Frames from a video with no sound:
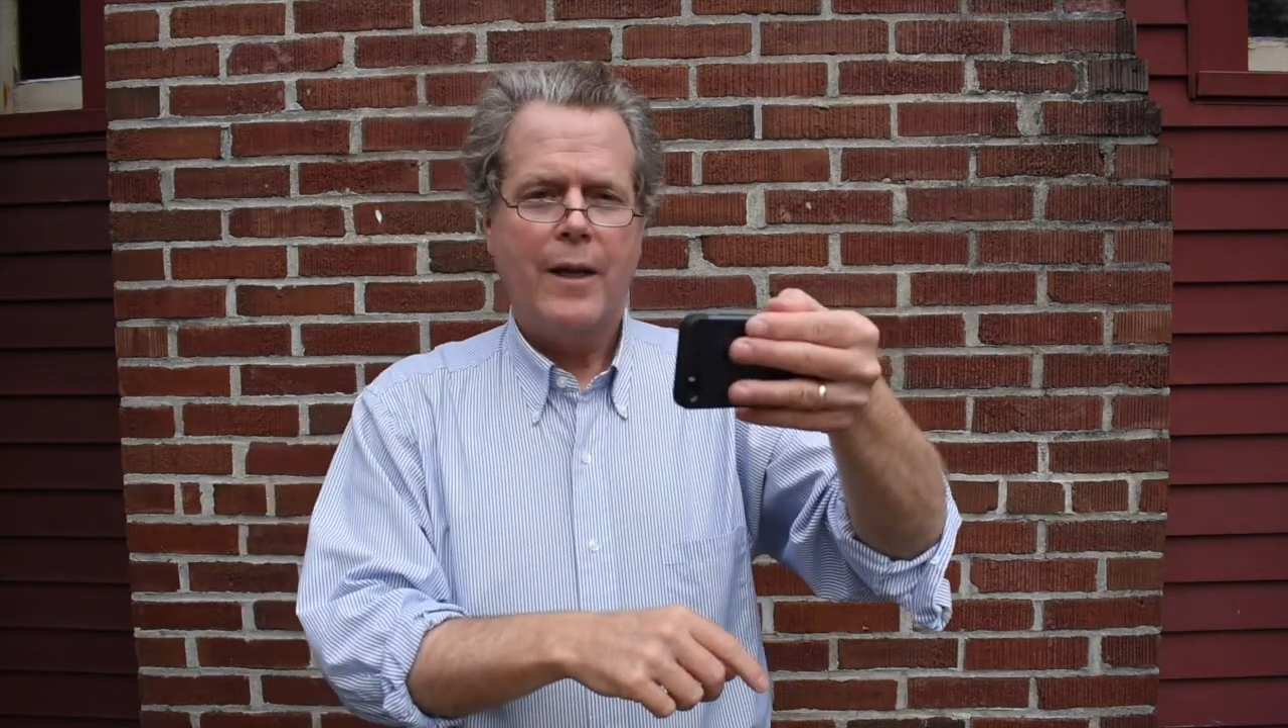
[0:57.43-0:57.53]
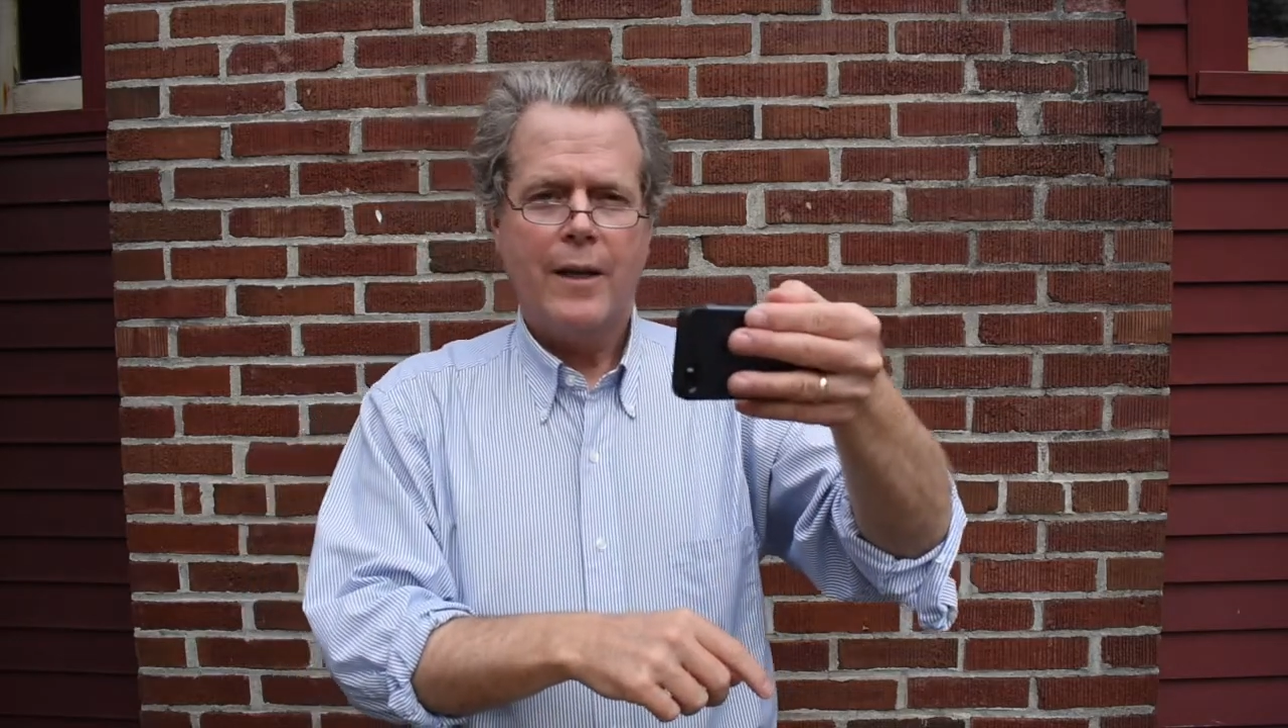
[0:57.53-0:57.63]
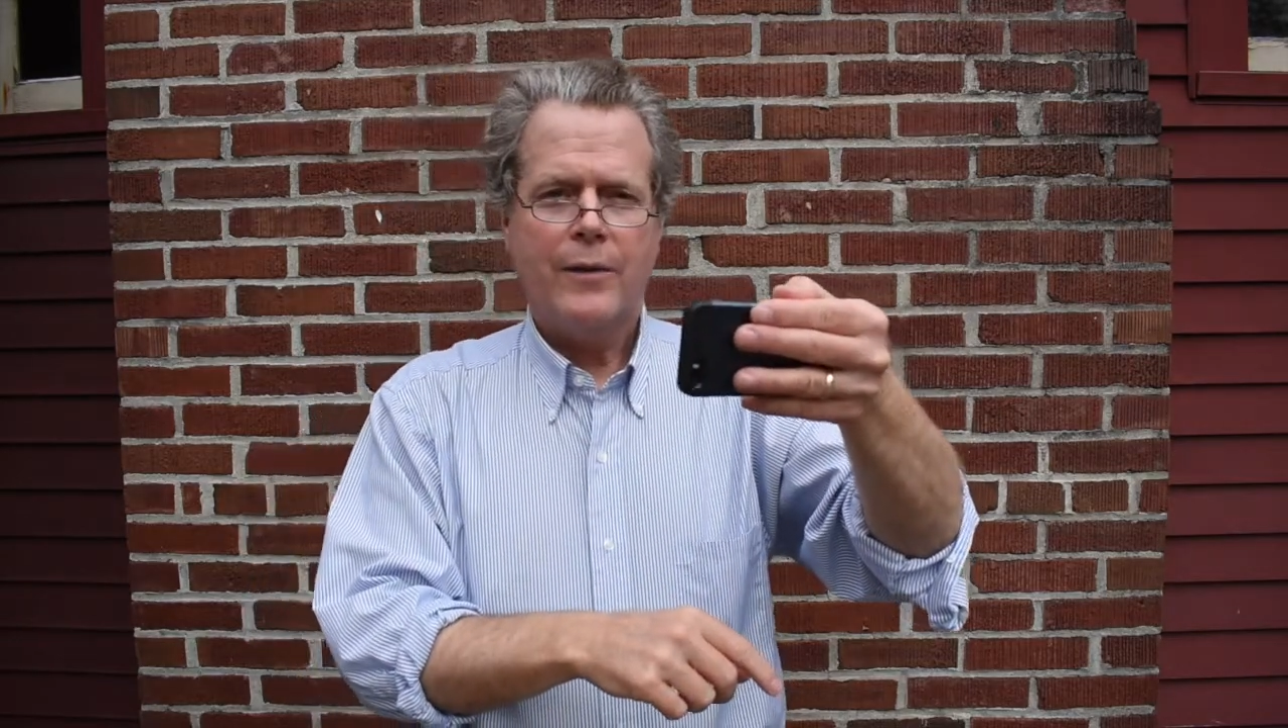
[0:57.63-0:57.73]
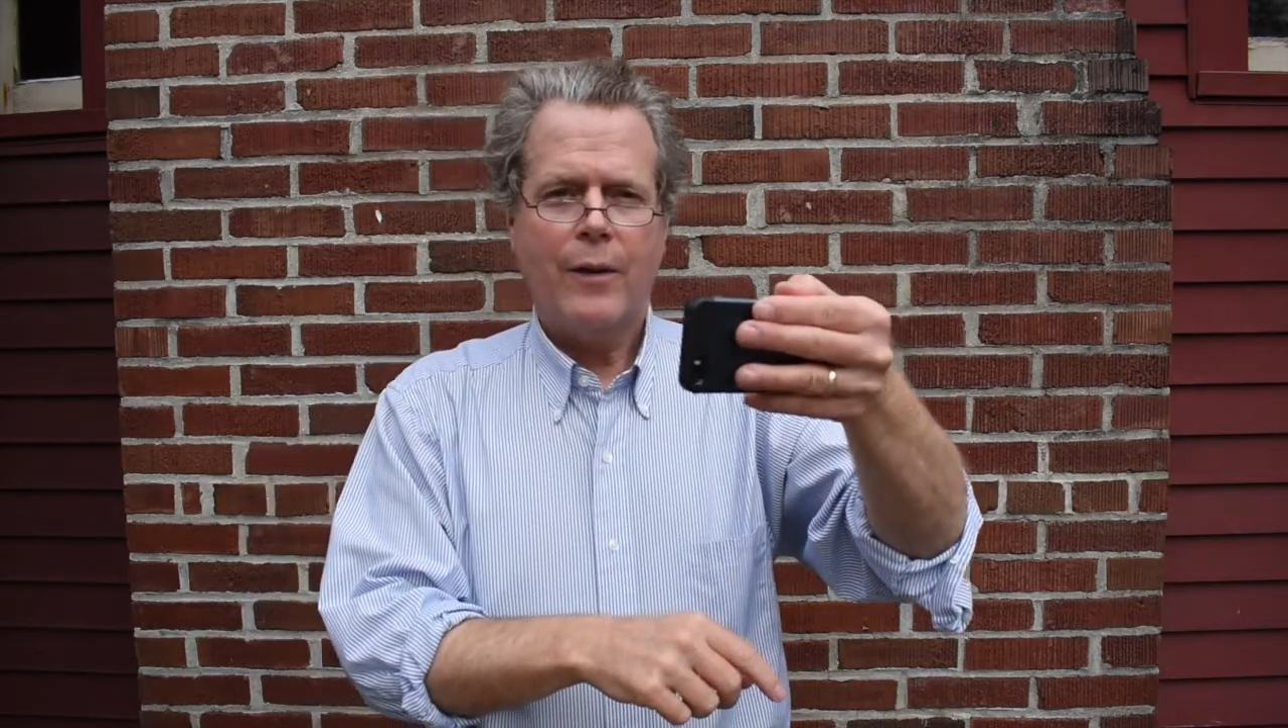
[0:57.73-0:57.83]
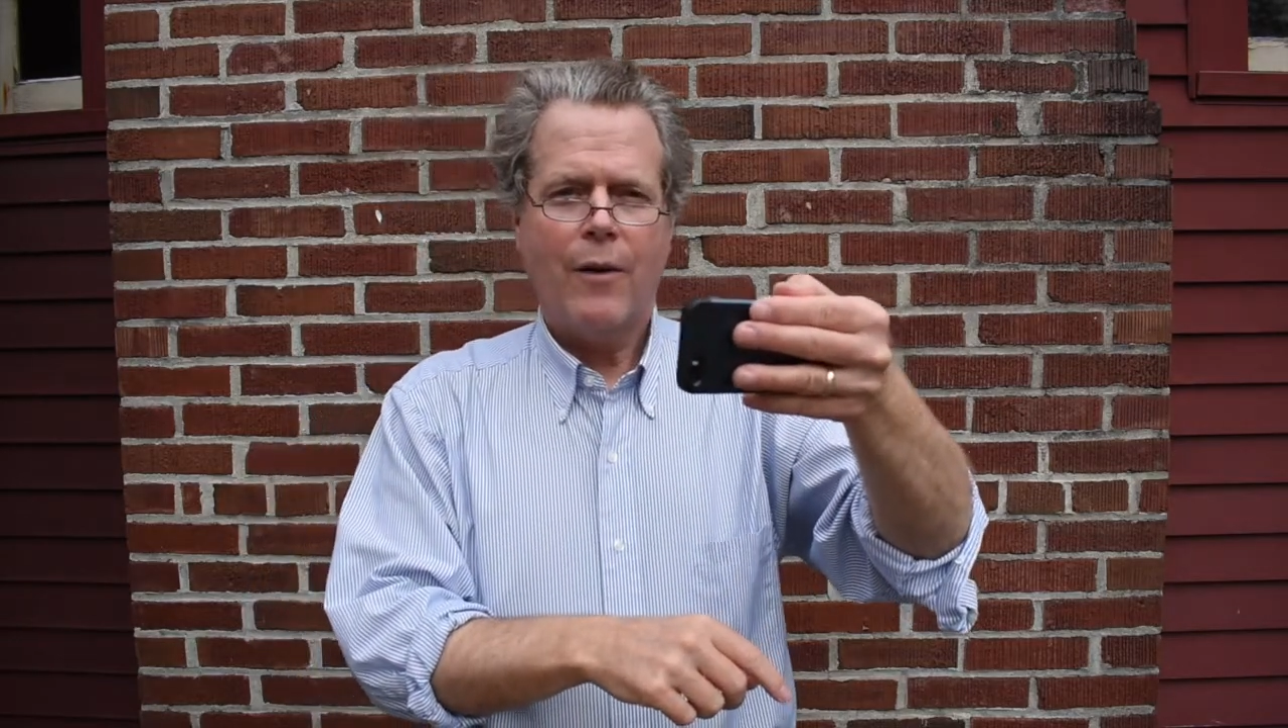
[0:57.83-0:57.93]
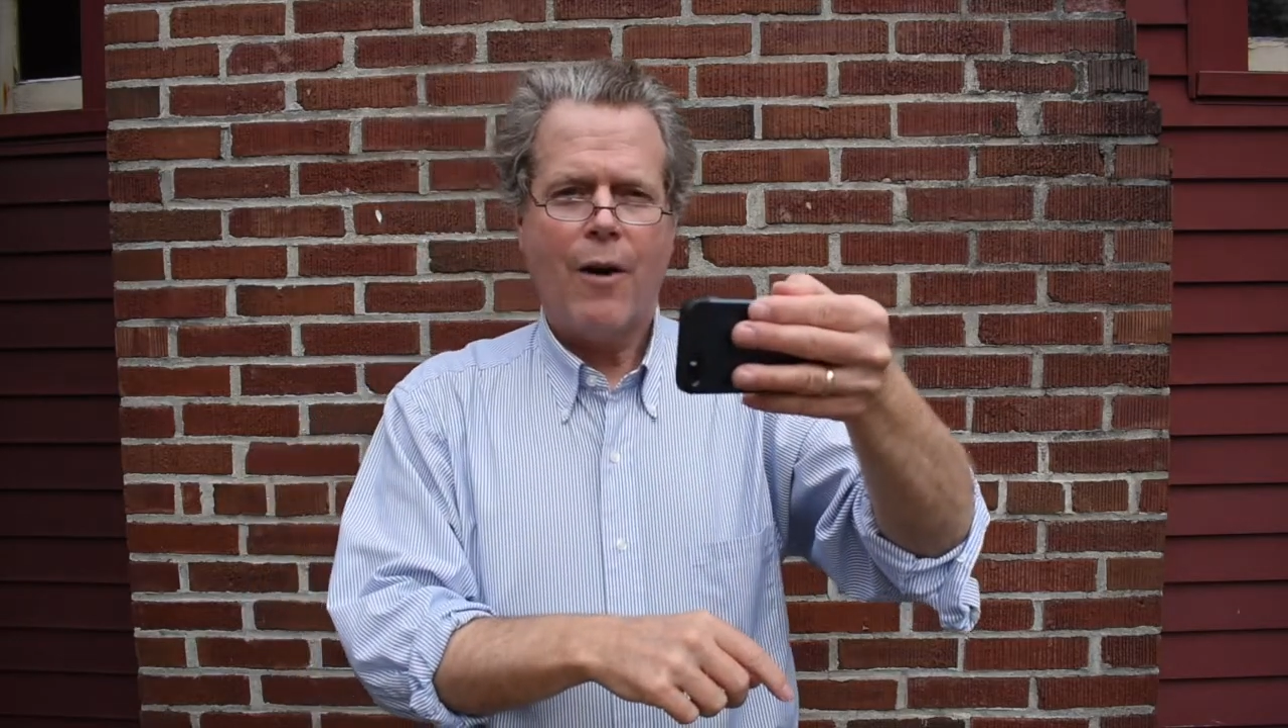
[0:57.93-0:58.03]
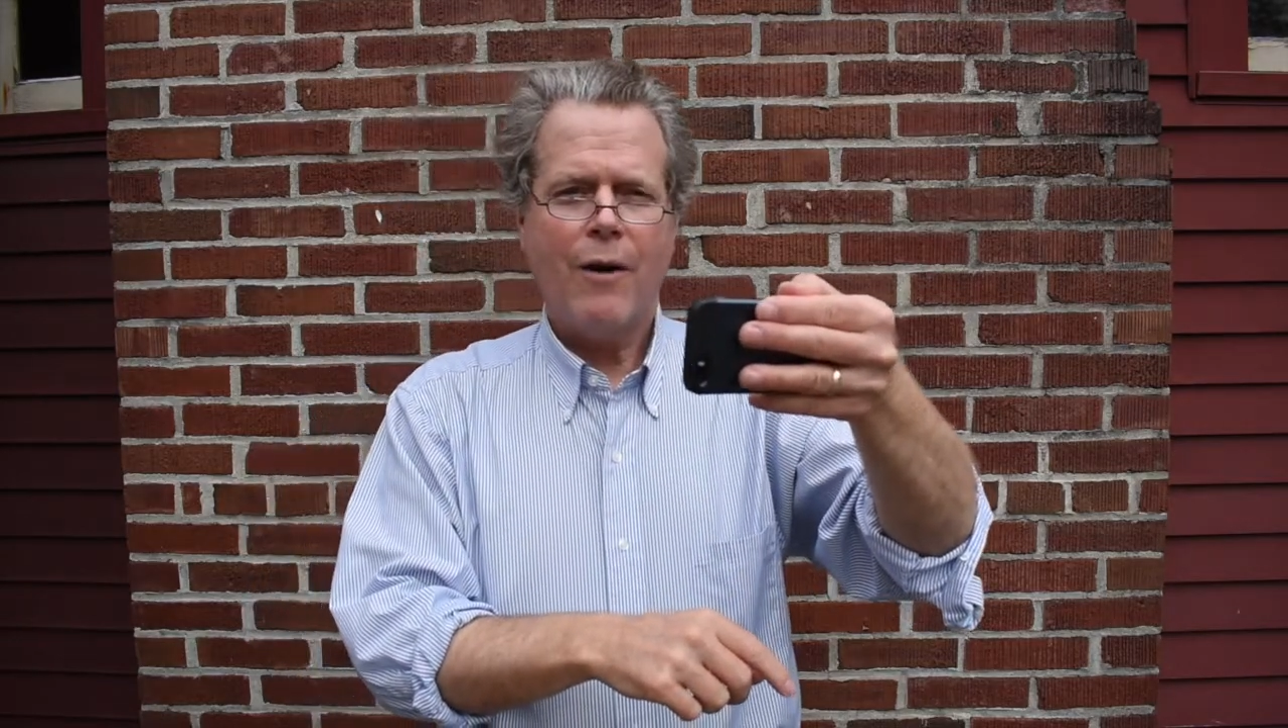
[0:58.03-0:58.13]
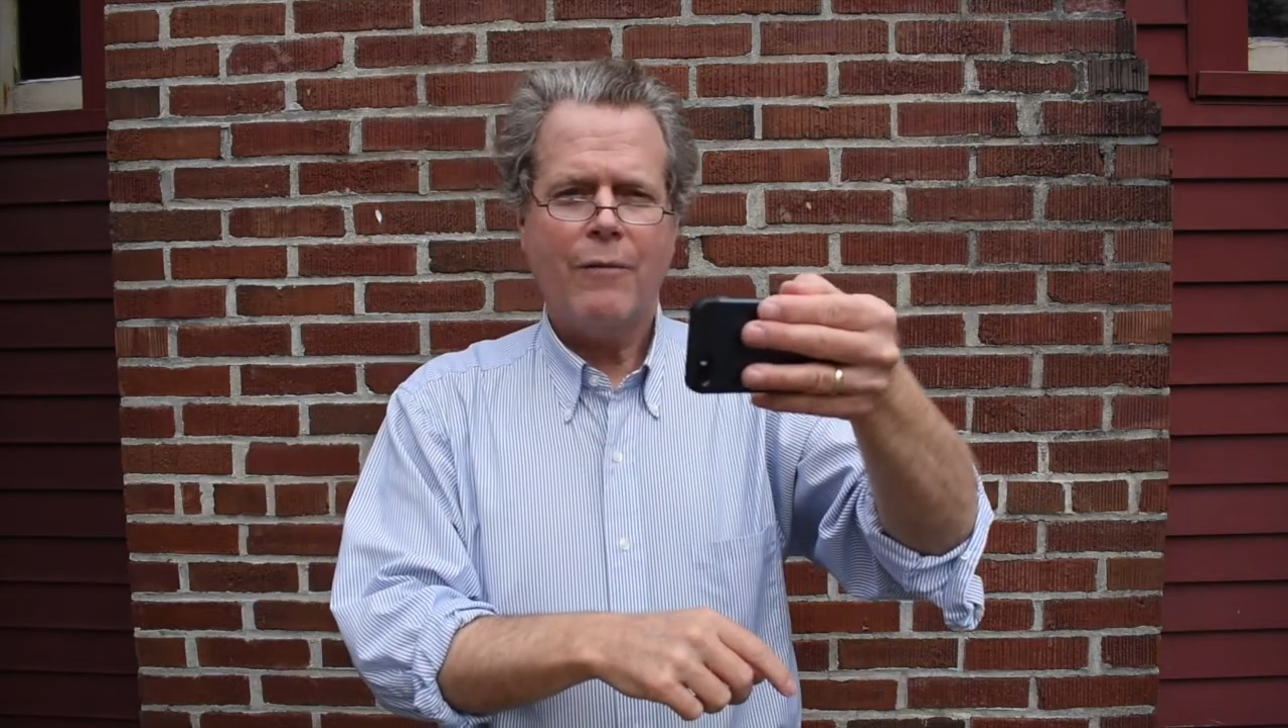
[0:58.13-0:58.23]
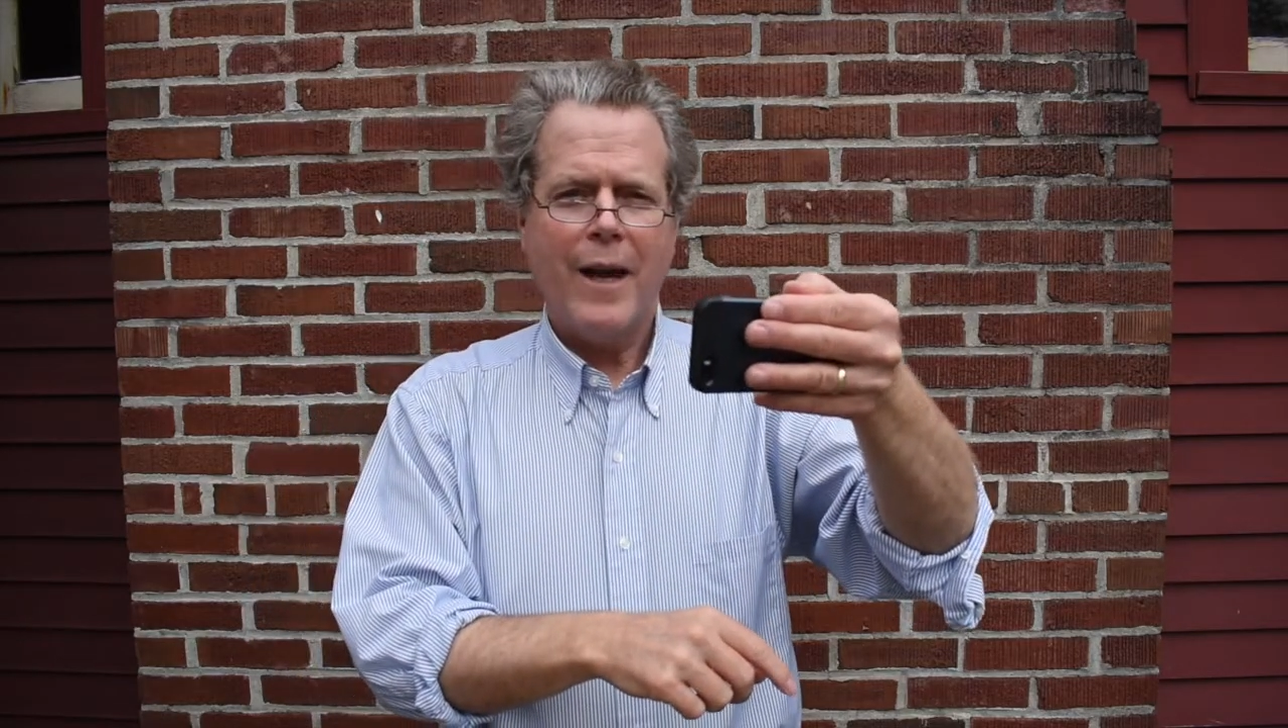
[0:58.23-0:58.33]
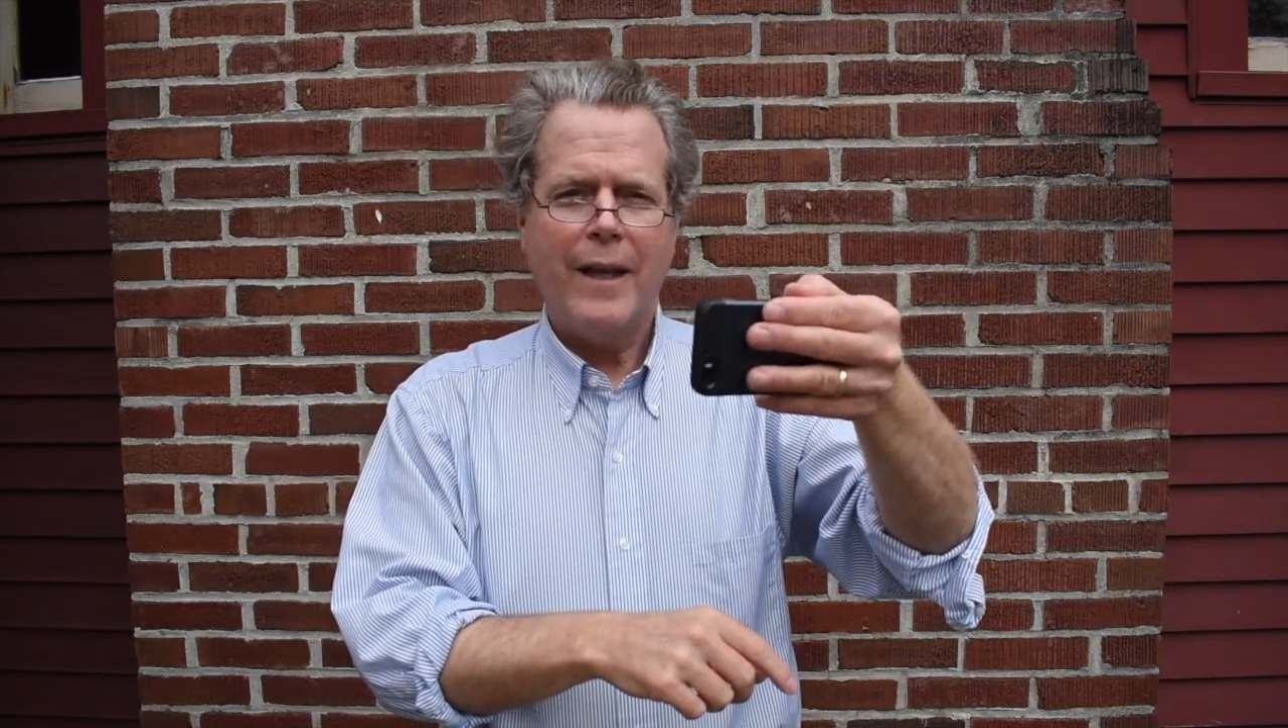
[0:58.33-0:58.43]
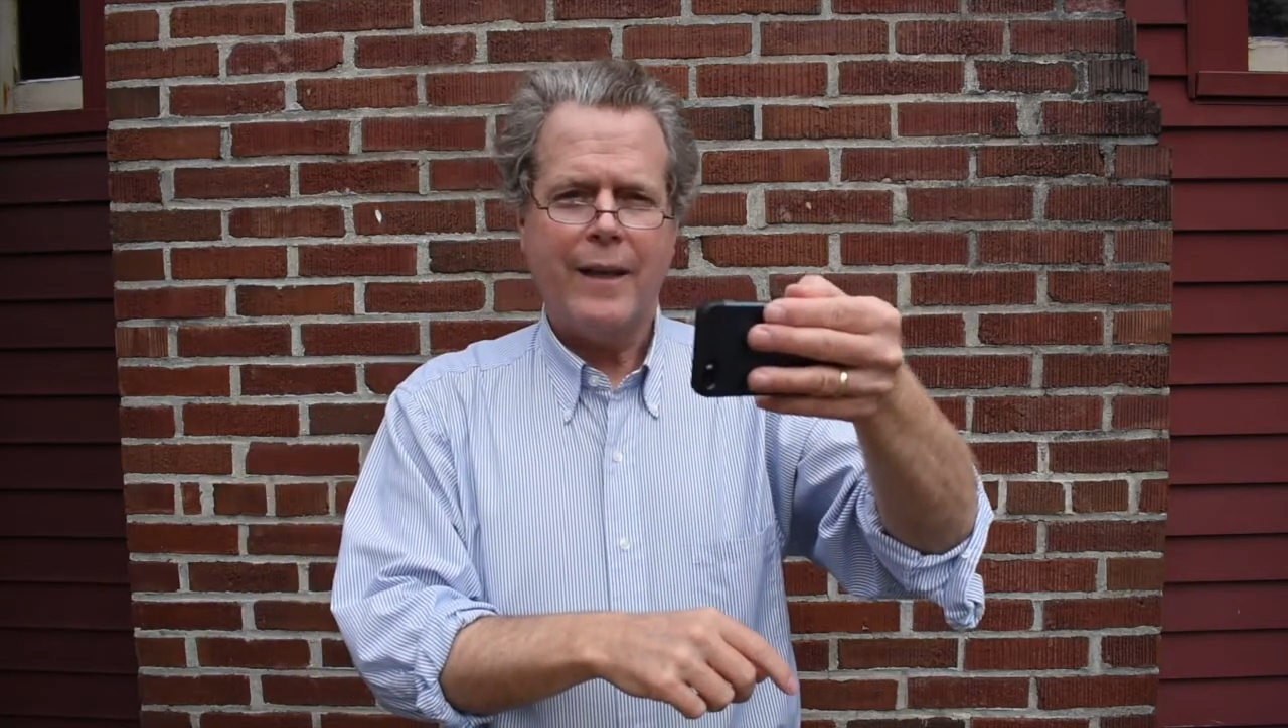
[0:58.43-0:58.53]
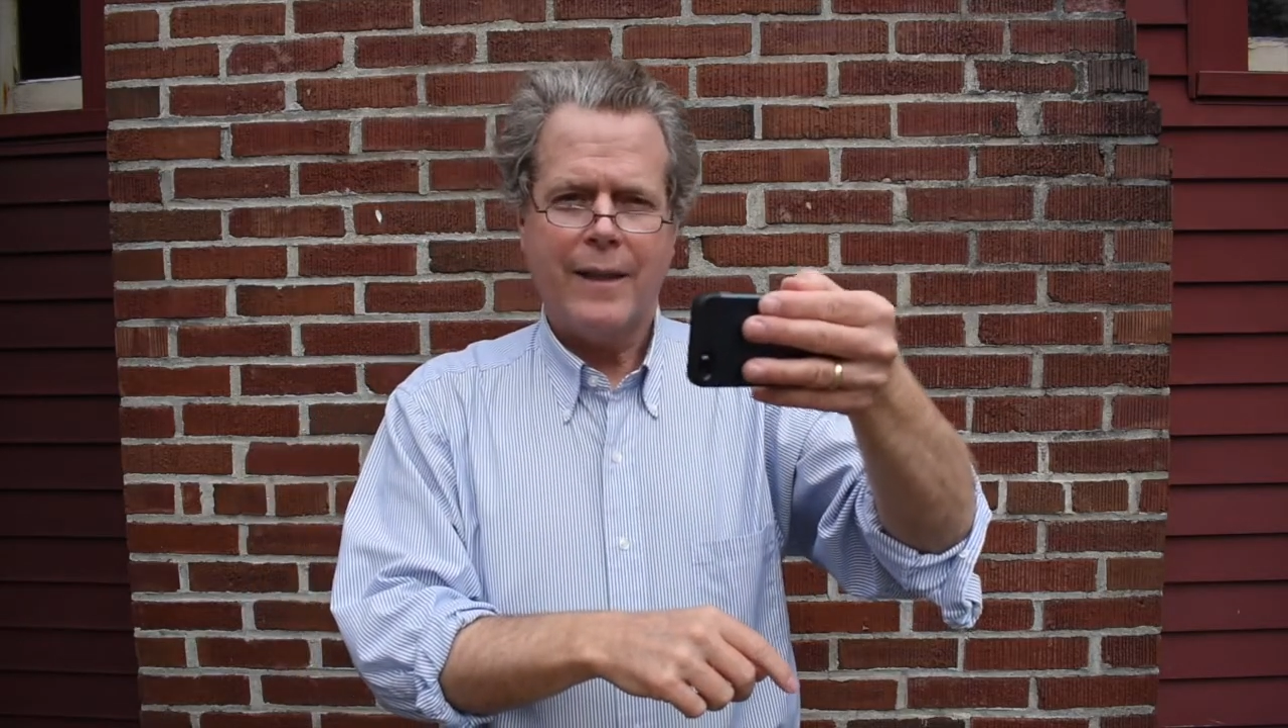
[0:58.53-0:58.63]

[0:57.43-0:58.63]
So already